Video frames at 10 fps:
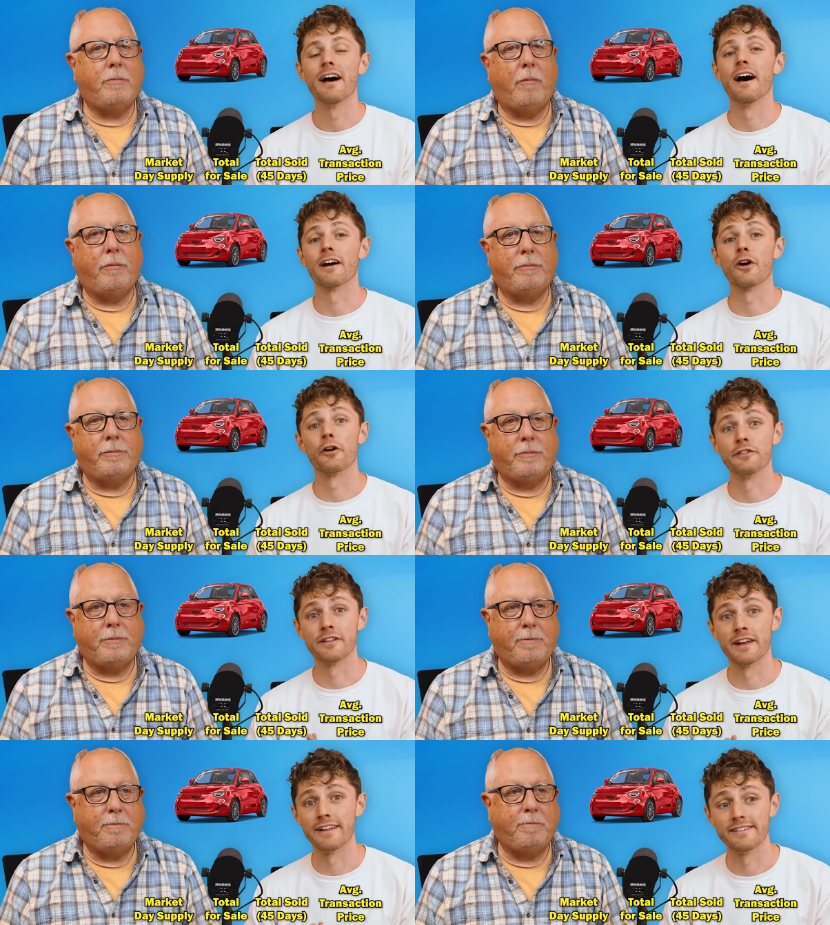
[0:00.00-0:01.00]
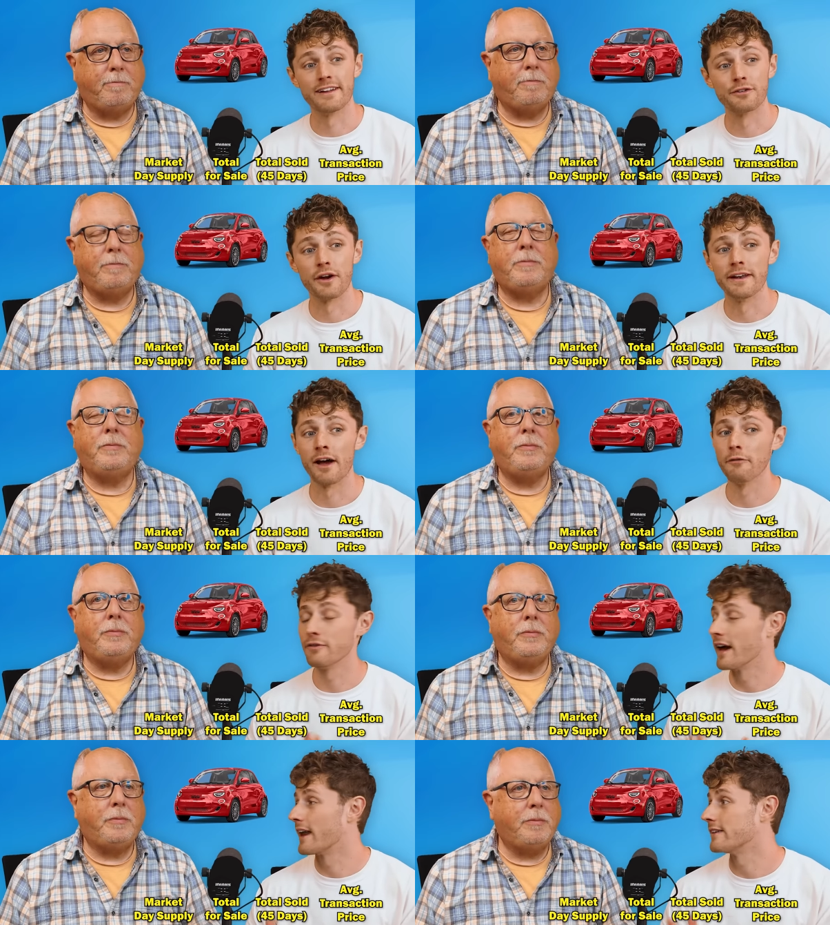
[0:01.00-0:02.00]
Speaker 1: uh, cars in the United States right now.
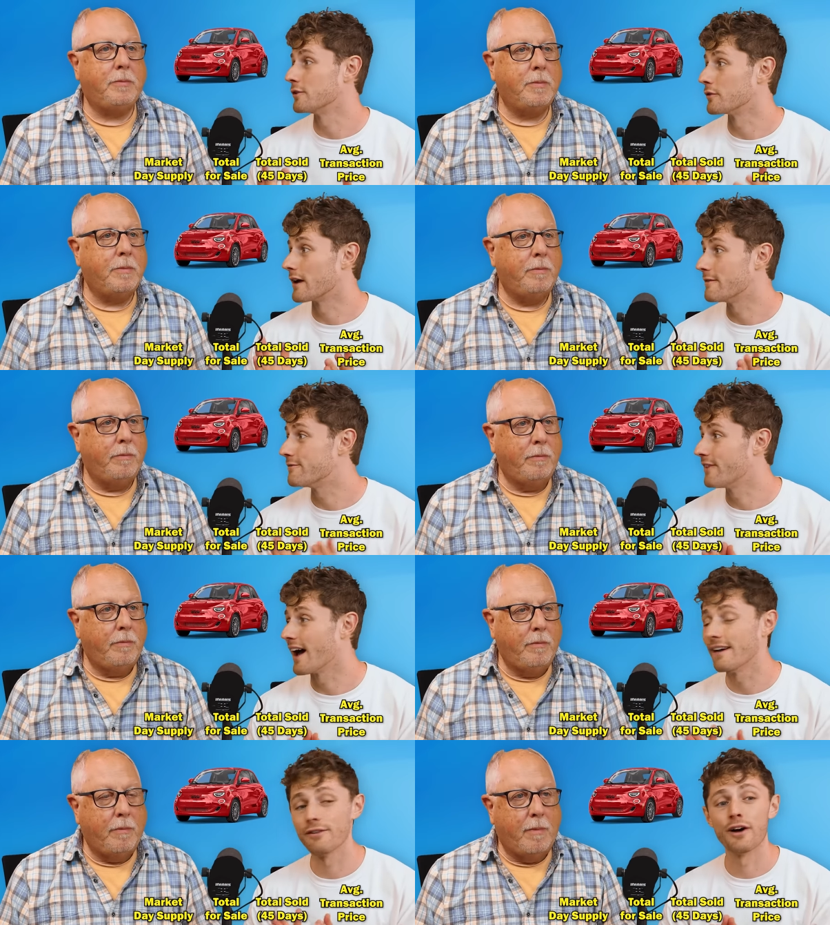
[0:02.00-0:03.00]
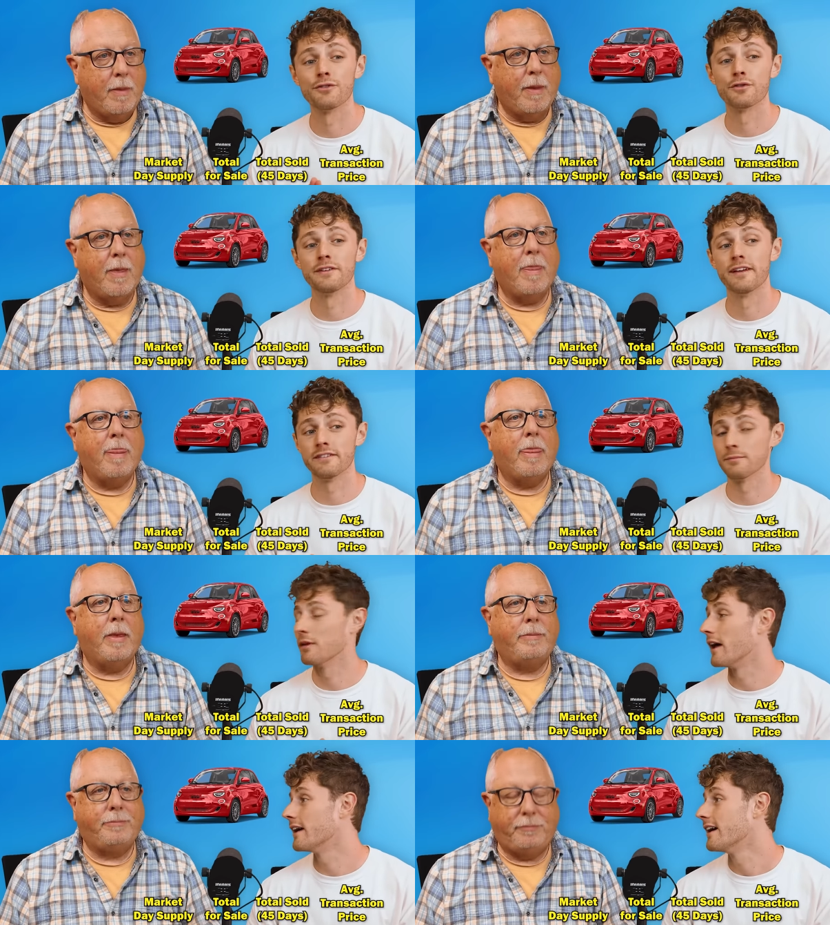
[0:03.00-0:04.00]
Fiat has over a 500 day
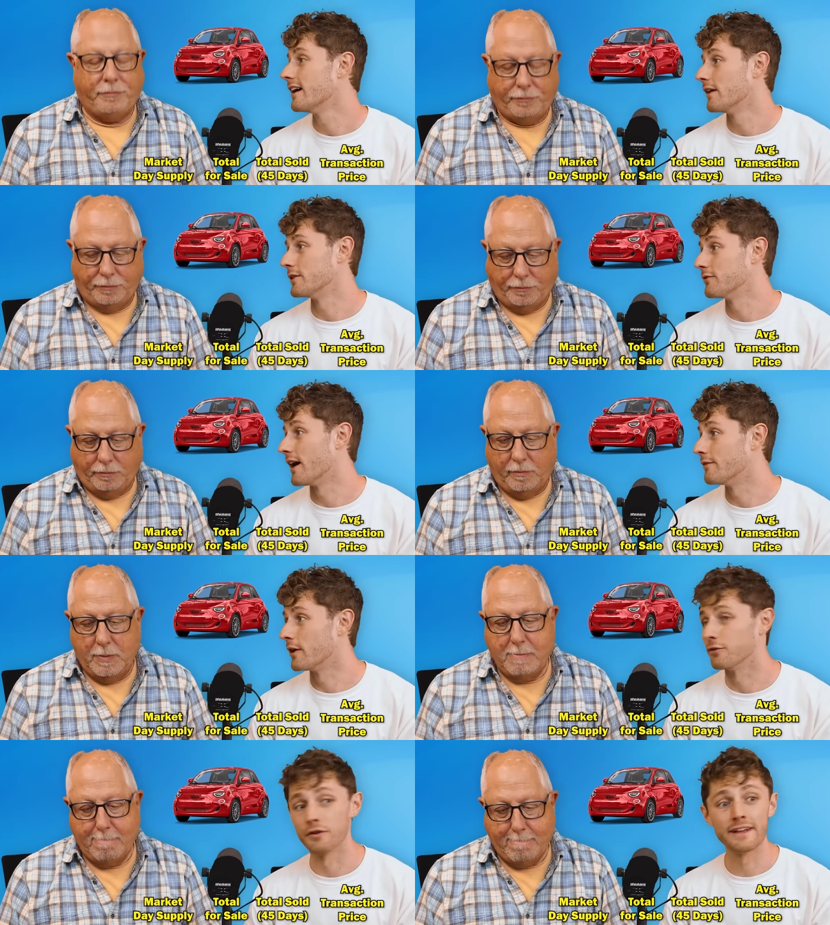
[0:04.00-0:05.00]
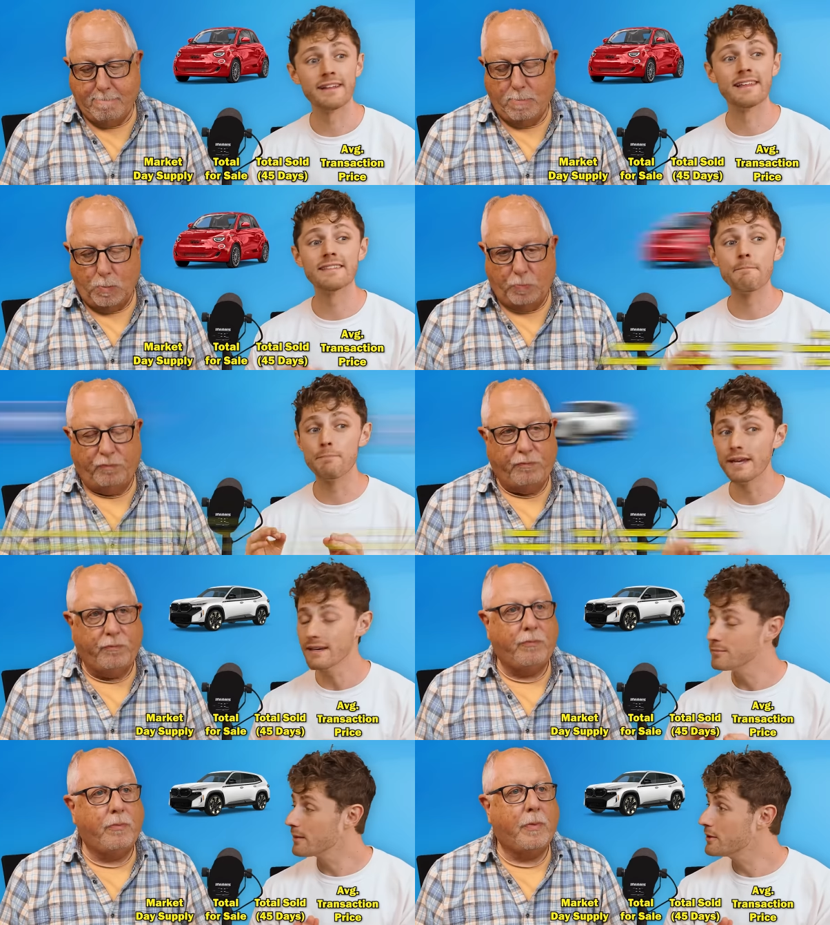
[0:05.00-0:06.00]
supply of the 500e. Then the
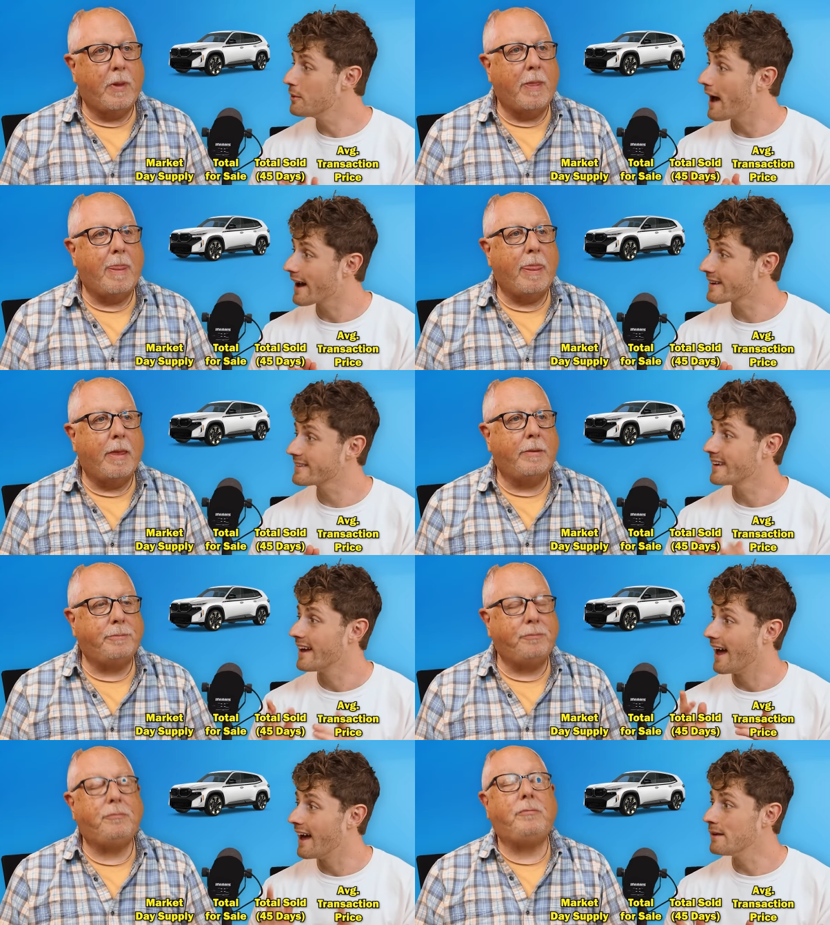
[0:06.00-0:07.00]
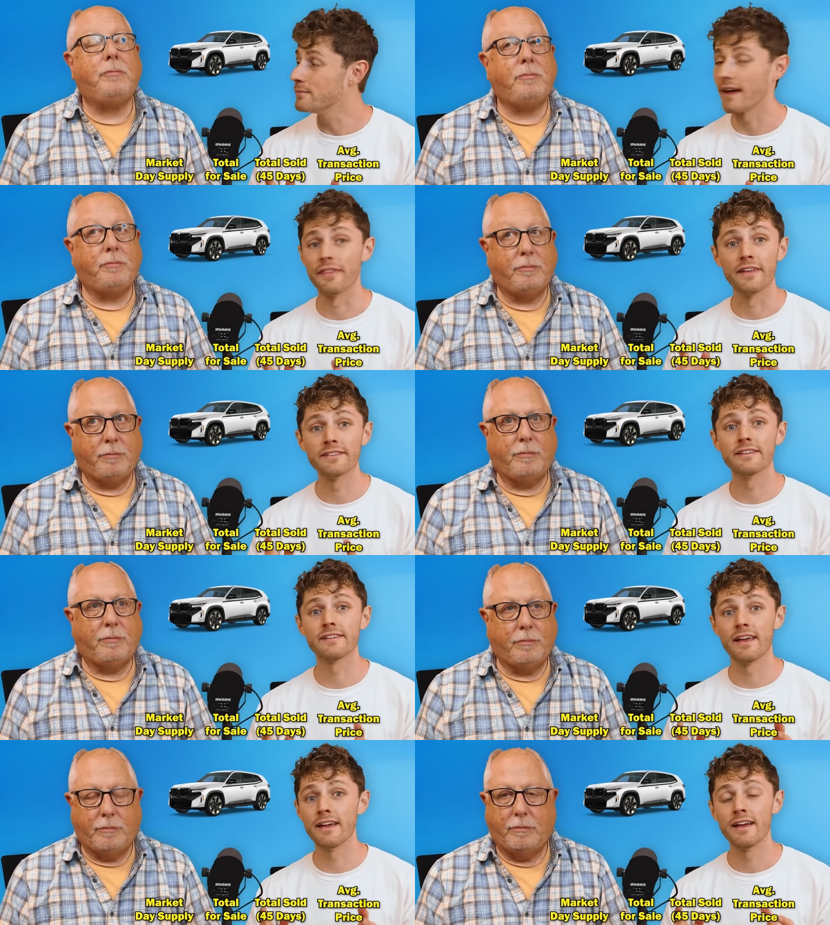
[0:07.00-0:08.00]
BMW X MDAT. This
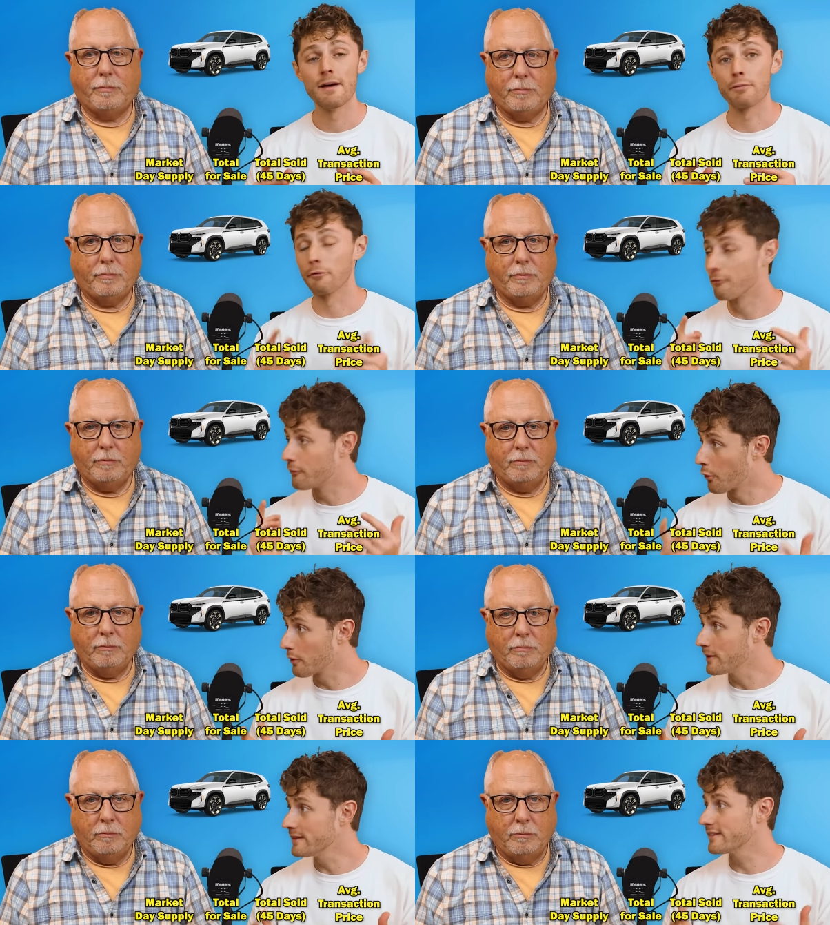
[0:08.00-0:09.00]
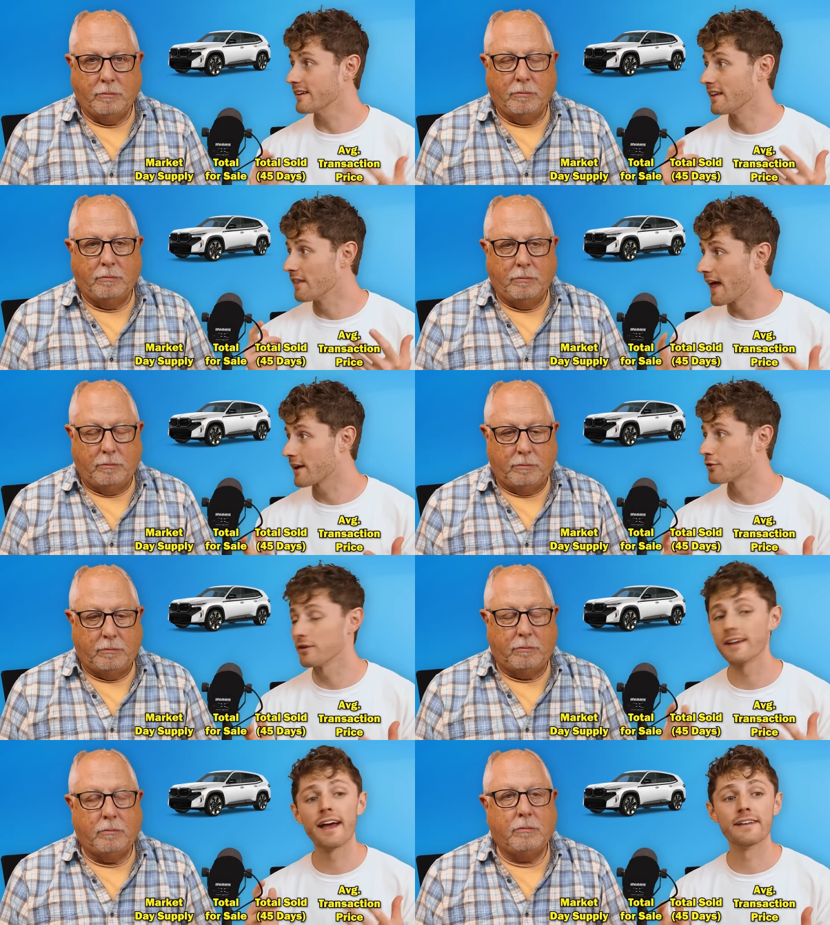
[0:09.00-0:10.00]
is a performance
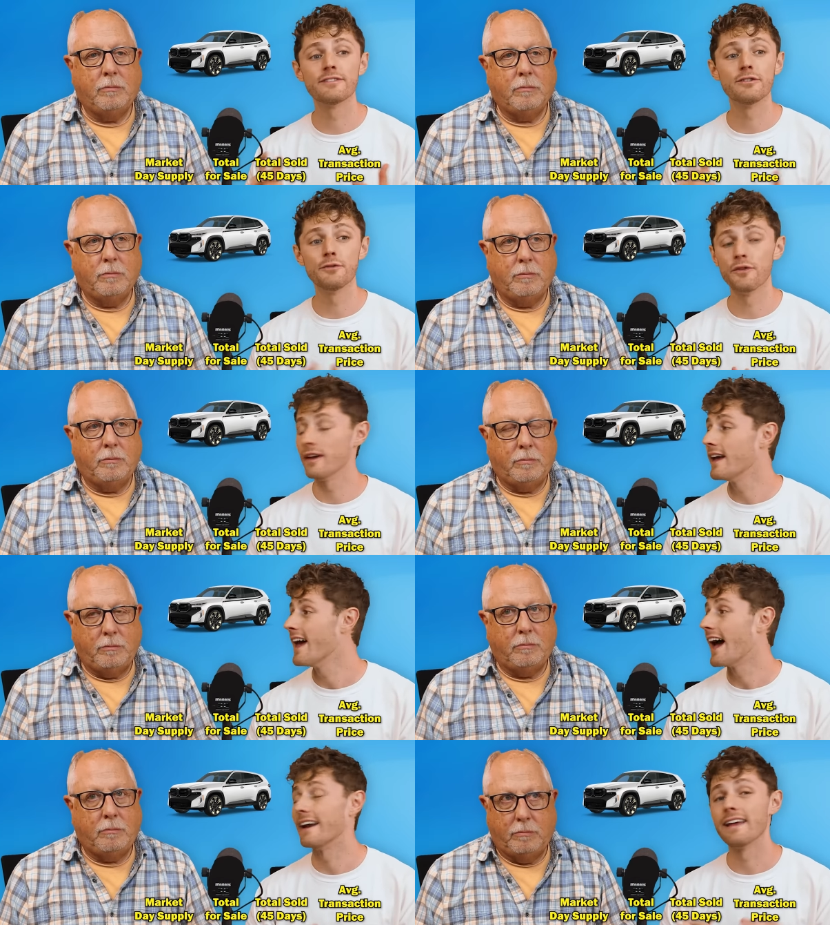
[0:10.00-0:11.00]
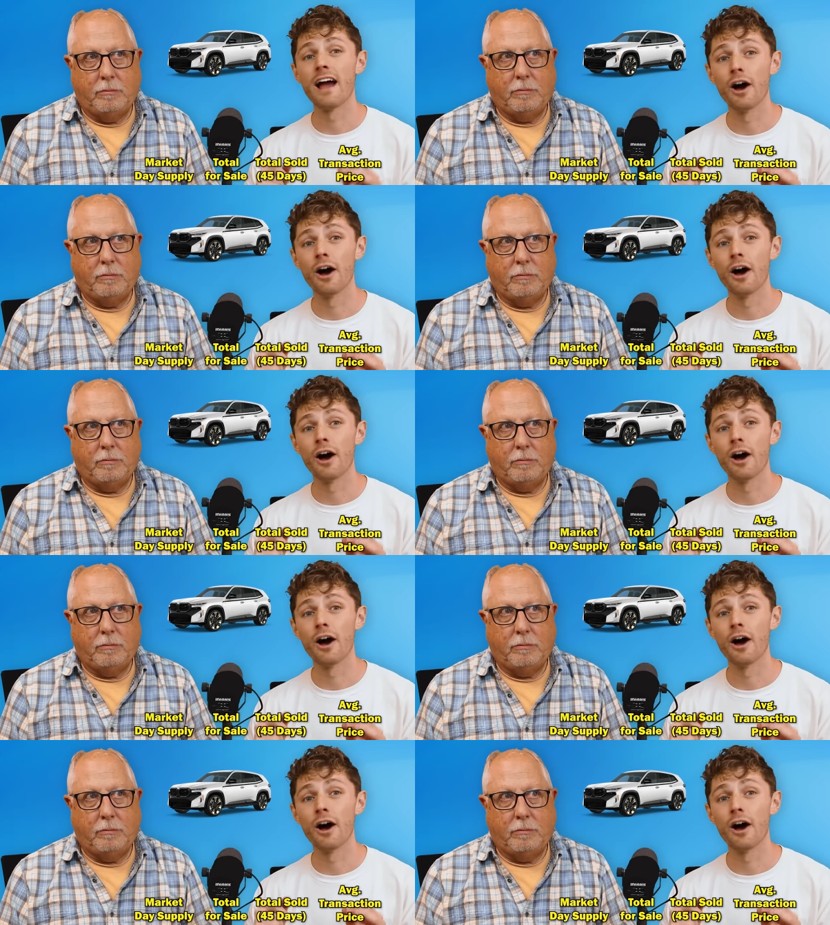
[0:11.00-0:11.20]
electric SUV at a